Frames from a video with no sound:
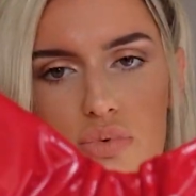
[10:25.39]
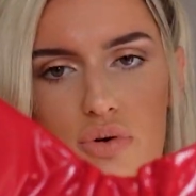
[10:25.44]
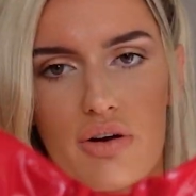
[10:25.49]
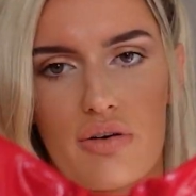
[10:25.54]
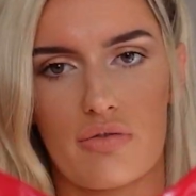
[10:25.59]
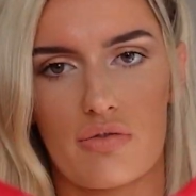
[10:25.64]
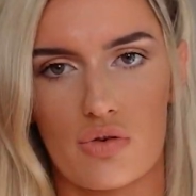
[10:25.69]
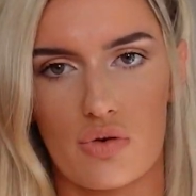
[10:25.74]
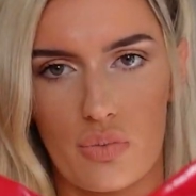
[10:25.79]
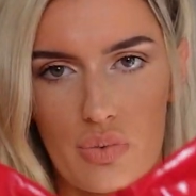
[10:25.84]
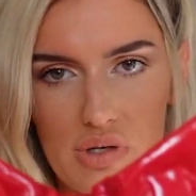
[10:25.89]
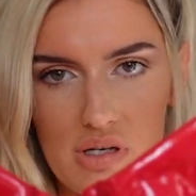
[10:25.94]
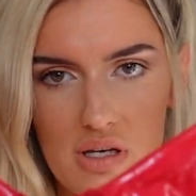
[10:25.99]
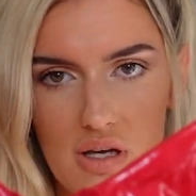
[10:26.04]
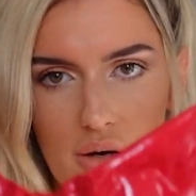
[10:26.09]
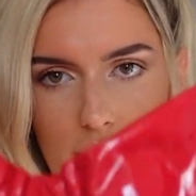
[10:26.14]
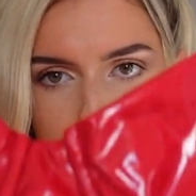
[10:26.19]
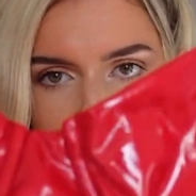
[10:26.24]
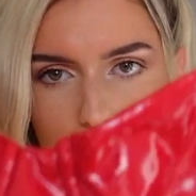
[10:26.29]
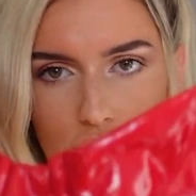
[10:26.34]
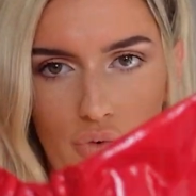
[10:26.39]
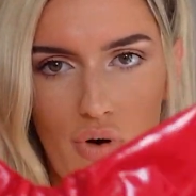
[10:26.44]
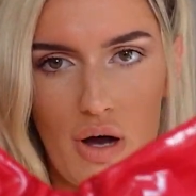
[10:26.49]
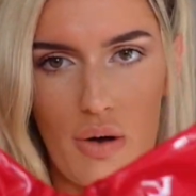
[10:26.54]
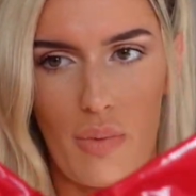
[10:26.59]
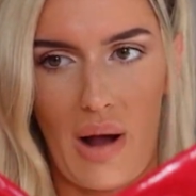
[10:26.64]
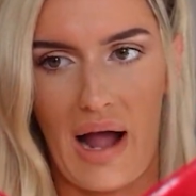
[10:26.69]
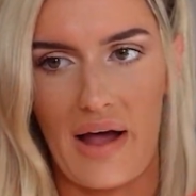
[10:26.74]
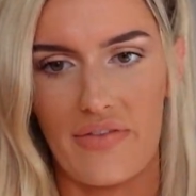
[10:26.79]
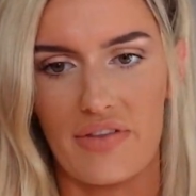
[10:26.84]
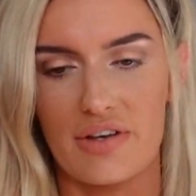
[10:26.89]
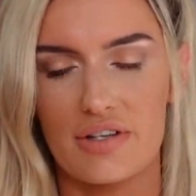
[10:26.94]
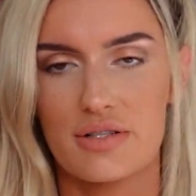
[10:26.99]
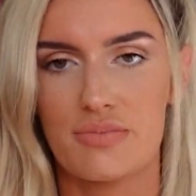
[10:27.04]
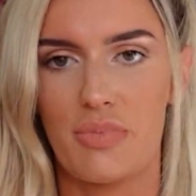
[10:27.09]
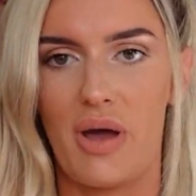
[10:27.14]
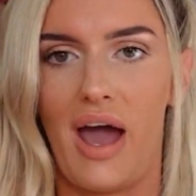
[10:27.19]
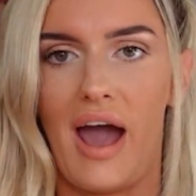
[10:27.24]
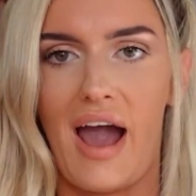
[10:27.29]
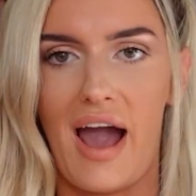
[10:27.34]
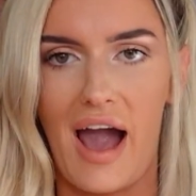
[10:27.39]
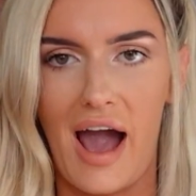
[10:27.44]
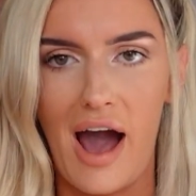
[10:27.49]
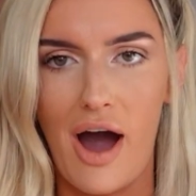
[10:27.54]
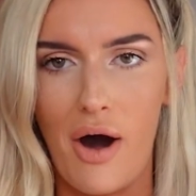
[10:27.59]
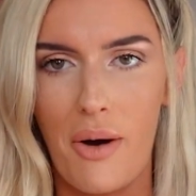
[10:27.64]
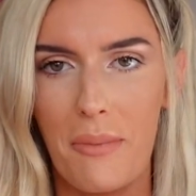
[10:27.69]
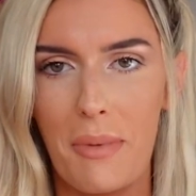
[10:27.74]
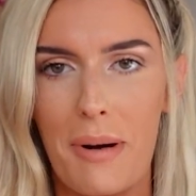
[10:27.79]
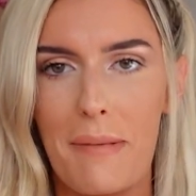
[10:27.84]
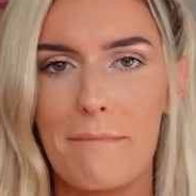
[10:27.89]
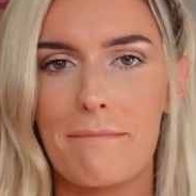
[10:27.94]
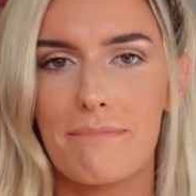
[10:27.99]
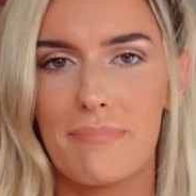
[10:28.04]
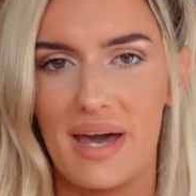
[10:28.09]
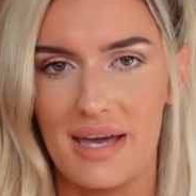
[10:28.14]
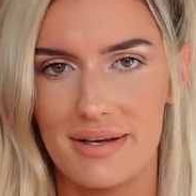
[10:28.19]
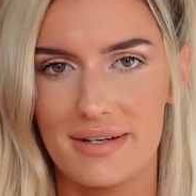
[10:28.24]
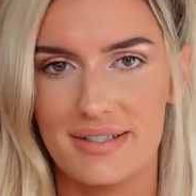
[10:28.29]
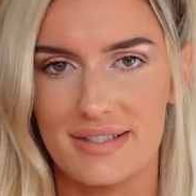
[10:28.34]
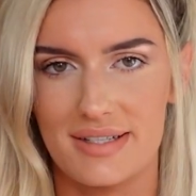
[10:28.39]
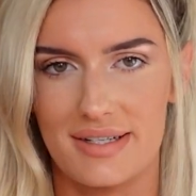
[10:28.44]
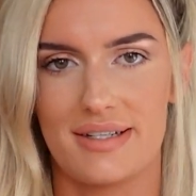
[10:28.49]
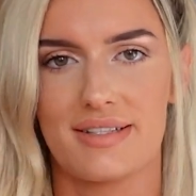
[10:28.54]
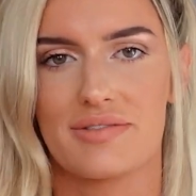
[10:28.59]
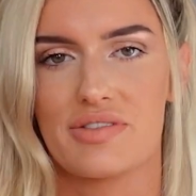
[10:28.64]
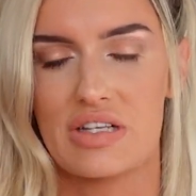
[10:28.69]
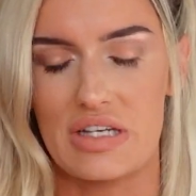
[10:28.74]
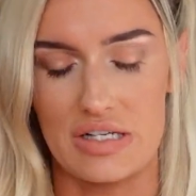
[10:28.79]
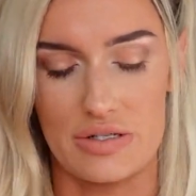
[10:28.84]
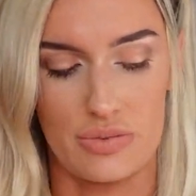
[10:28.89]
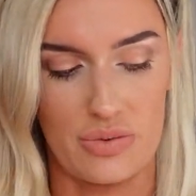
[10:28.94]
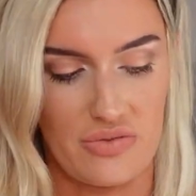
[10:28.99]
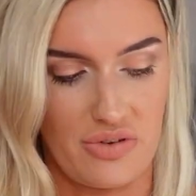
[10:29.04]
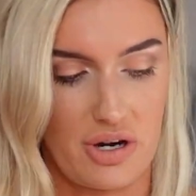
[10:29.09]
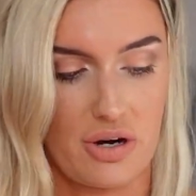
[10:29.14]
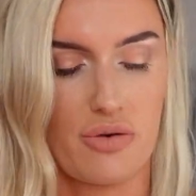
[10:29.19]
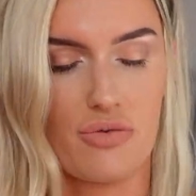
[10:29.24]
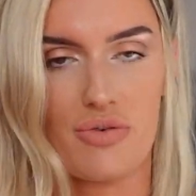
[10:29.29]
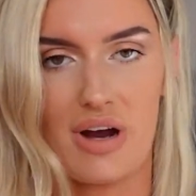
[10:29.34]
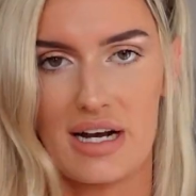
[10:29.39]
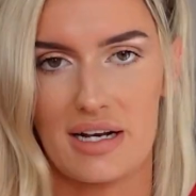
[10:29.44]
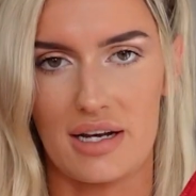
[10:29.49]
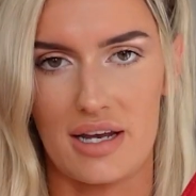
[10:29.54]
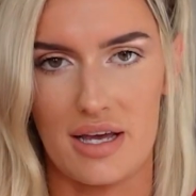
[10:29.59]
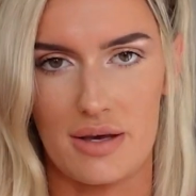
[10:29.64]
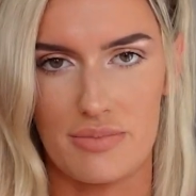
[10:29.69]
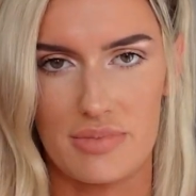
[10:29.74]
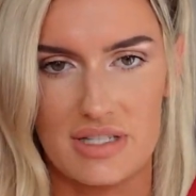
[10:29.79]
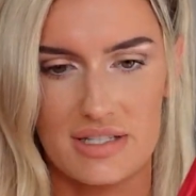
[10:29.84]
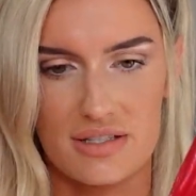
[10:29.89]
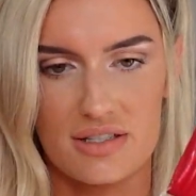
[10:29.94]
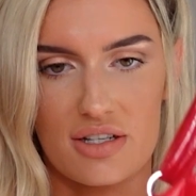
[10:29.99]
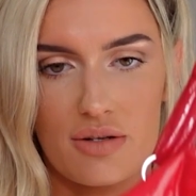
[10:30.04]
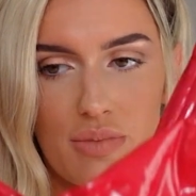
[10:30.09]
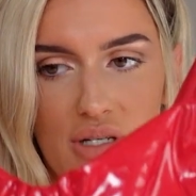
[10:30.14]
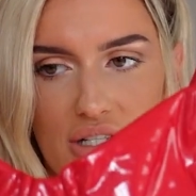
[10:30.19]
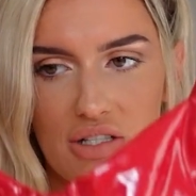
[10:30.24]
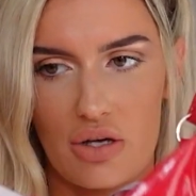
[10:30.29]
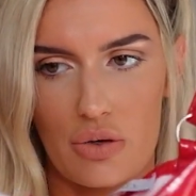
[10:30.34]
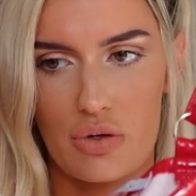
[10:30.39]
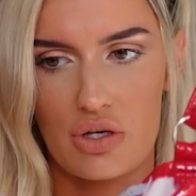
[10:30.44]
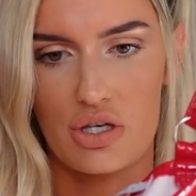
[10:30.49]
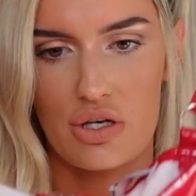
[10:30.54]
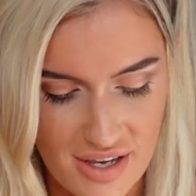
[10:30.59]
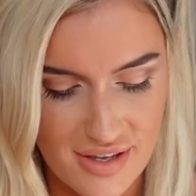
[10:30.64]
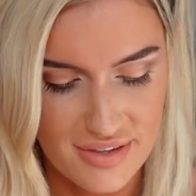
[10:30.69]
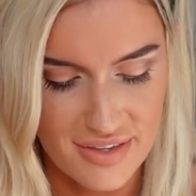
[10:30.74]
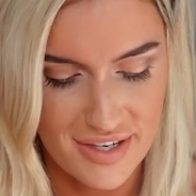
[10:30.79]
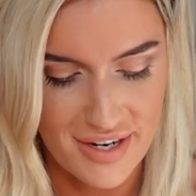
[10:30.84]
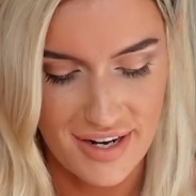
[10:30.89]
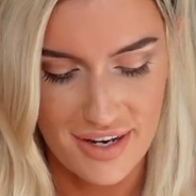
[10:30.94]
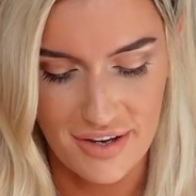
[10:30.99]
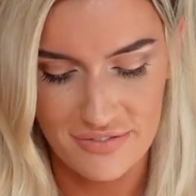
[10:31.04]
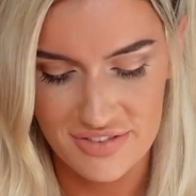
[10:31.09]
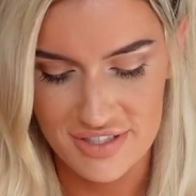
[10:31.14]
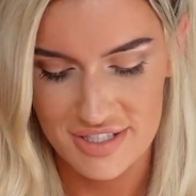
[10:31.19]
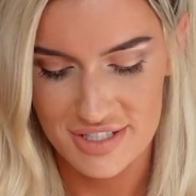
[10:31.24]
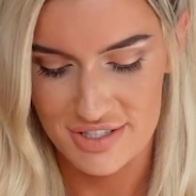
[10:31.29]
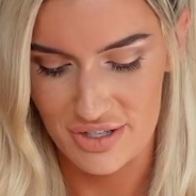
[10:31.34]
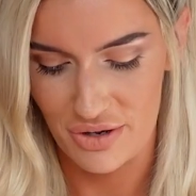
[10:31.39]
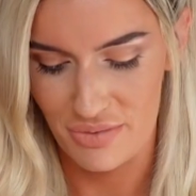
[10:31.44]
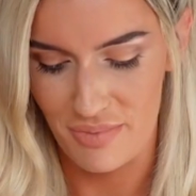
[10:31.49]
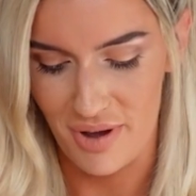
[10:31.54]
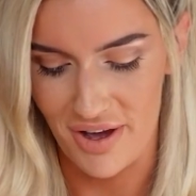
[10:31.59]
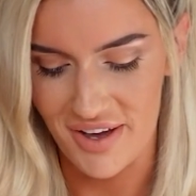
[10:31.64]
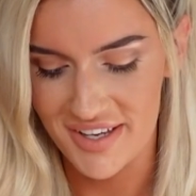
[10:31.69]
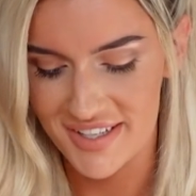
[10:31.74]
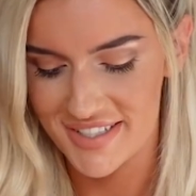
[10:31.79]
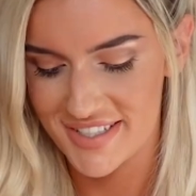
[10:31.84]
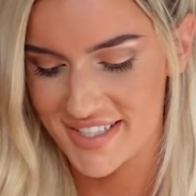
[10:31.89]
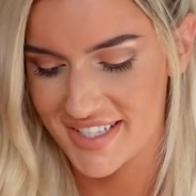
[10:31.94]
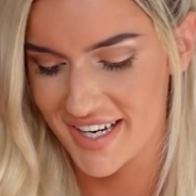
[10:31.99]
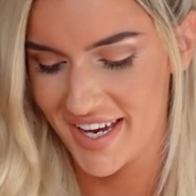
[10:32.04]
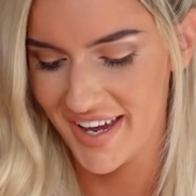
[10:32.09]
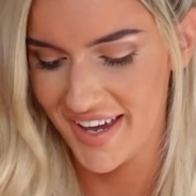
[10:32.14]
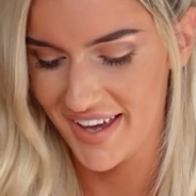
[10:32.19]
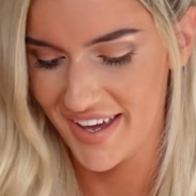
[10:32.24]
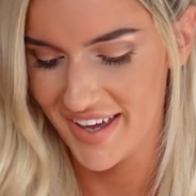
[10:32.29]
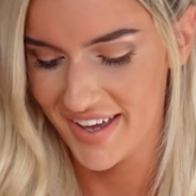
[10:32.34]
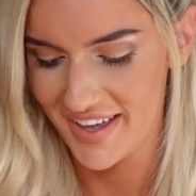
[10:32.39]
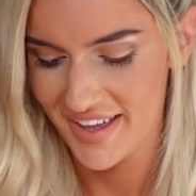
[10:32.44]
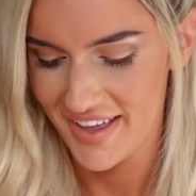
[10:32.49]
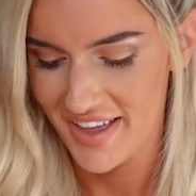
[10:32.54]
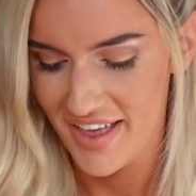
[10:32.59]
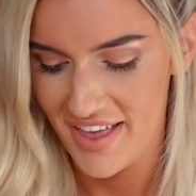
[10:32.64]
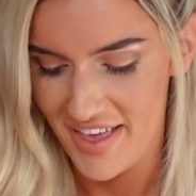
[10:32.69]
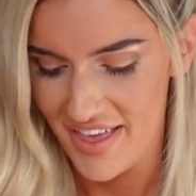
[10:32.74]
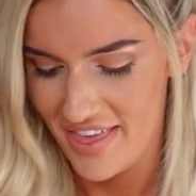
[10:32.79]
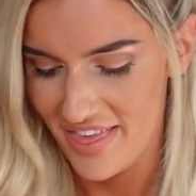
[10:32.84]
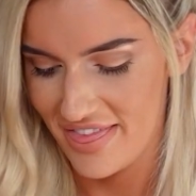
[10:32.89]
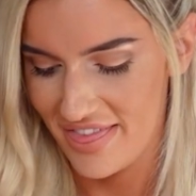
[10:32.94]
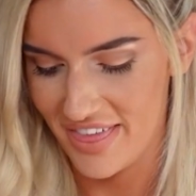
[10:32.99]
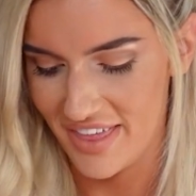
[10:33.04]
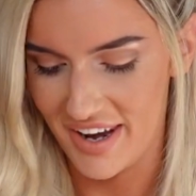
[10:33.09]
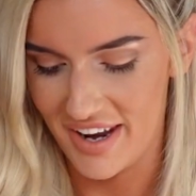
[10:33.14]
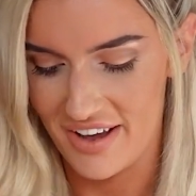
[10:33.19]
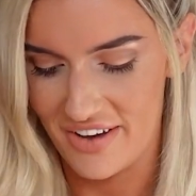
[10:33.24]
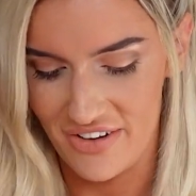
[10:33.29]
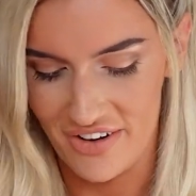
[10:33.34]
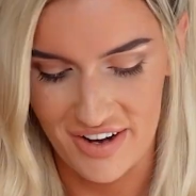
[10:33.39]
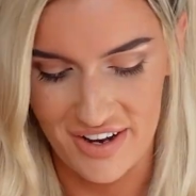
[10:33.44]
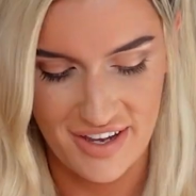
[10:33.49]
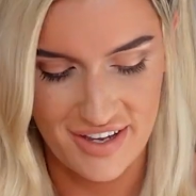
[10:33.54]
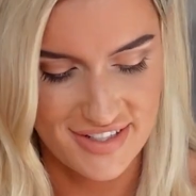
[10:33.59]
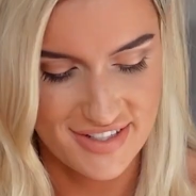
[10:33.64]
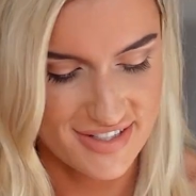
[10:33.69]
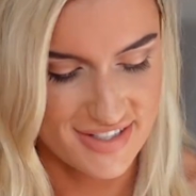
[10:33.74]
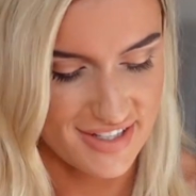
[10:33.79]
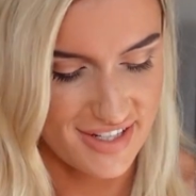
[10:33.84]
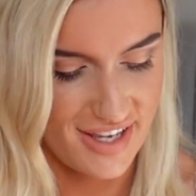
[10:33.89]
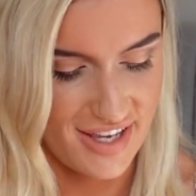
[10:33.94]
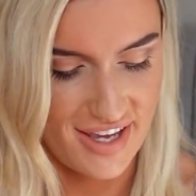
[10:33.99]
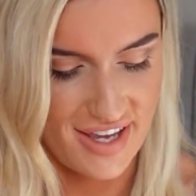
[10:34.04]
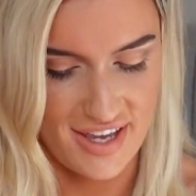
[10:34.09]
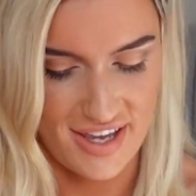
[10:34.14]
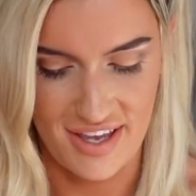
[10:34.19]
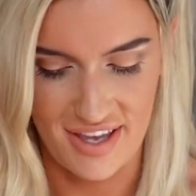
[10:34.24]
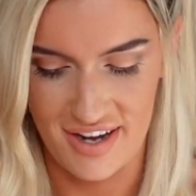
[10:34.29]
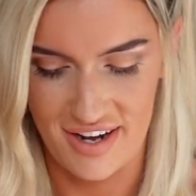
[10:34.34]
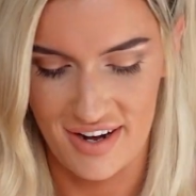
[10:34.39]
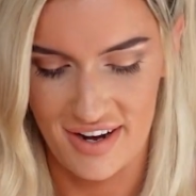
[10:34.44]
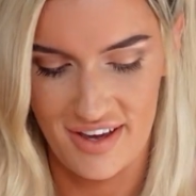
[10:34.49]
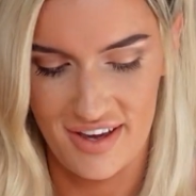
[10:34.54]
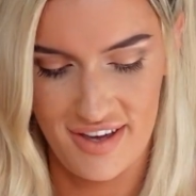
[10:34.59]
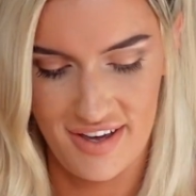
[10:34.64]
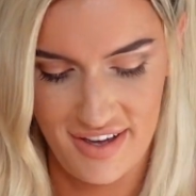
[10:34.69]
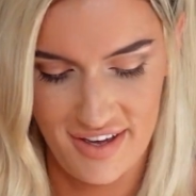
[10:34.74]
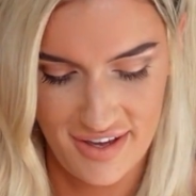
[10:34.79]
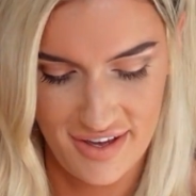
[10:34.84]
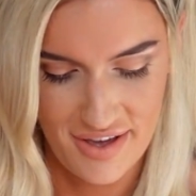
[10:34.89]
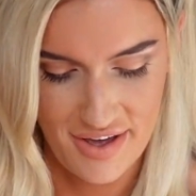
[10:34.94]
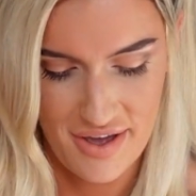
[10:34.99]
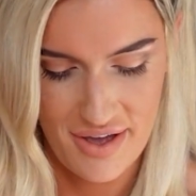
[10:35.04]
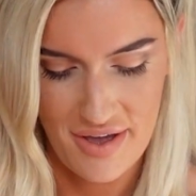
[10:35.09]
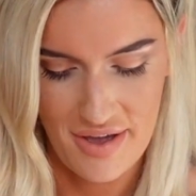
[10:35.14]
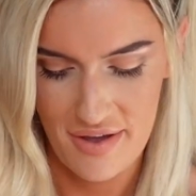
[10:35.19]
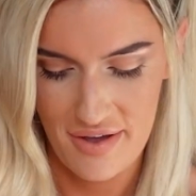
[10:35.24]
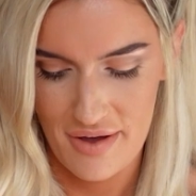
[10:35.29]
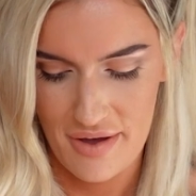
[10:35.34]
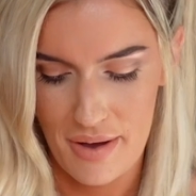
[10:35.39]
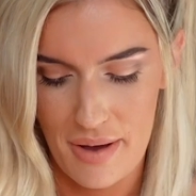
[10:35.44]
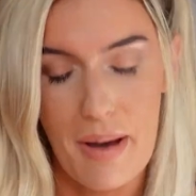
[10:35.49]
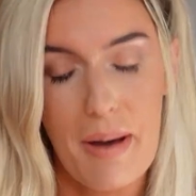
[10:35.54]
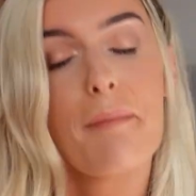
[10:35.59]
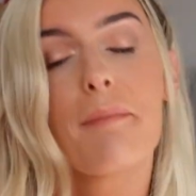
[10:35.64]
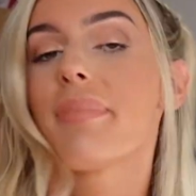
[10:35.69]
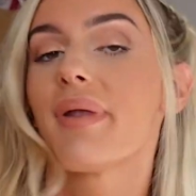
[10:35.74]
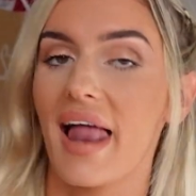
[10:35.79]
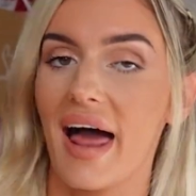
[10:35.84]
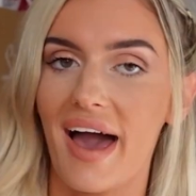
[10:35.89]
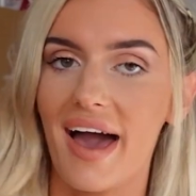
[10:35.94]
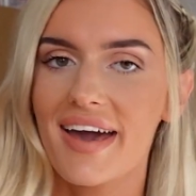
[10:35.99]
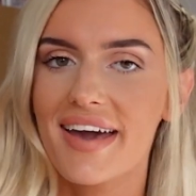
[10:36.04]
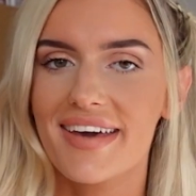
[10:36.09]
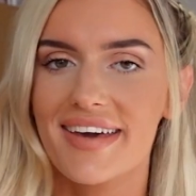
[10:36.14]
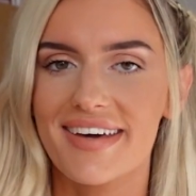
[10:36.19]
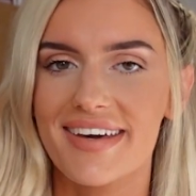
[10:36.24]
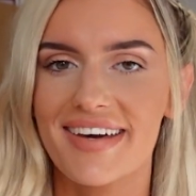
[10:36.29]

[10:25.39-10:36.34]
bread for a week before I wear this, but how amazing is this with like a red lip? This is gonna be so cute. And then I loved it so much that I got it in black,